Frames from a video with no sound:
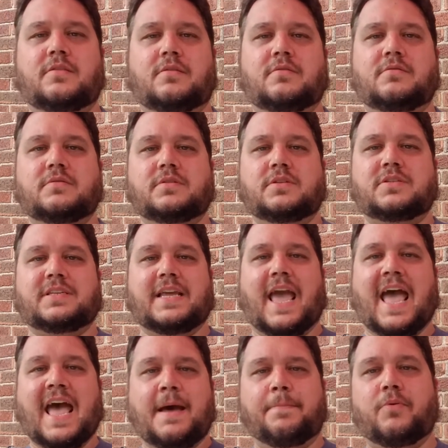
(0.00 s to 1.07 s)
You see,
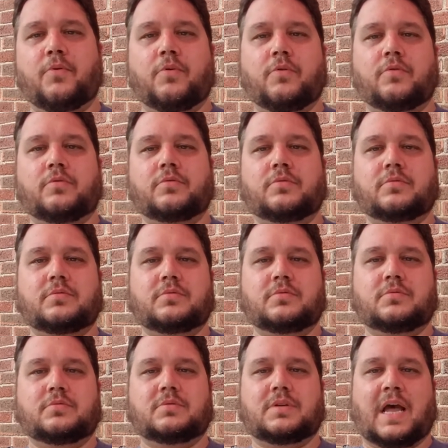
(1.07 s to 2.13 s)
Apple,
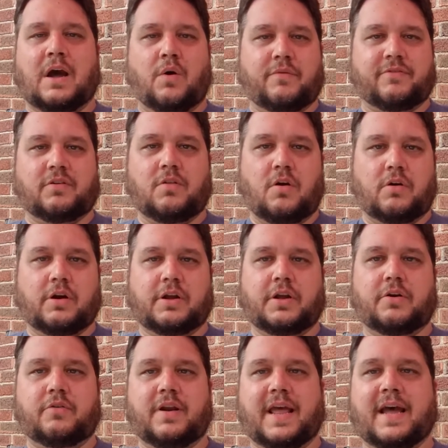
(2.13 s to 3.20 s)
however long
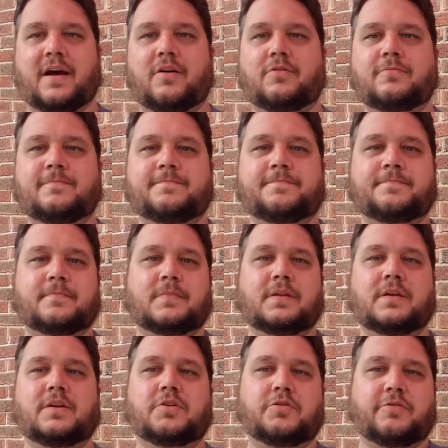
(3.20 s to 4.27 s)
ago now,
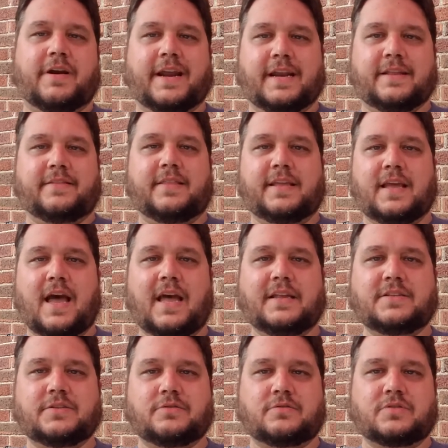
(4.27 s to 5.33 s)
created the
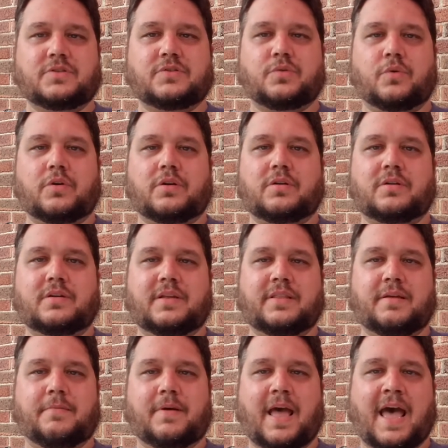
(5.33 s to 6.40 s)
iTunes Store
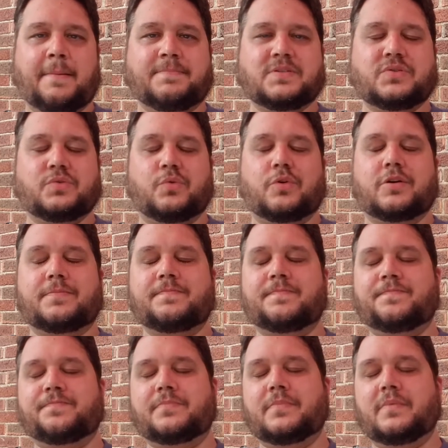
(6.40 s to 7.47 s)
and the App Store.
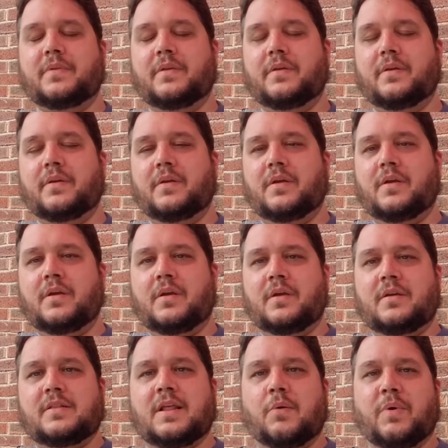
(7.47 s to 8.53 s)

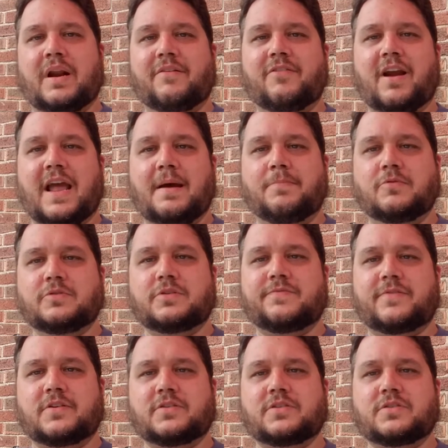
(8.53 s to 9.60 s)
Now, whenever Apple
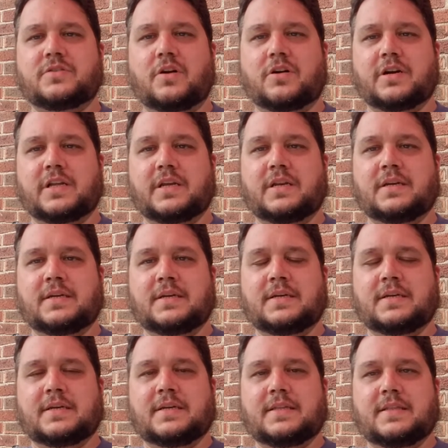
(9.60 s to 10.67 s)
first started,
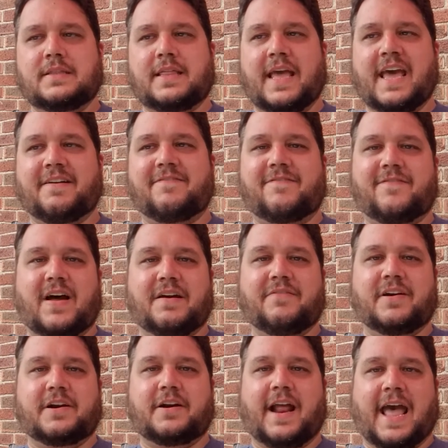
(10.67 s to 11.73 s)
they had
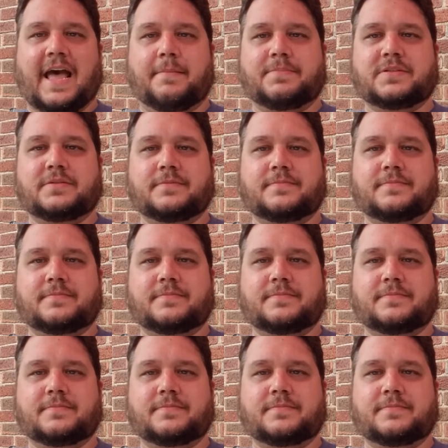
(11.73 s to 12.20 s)
500 apps.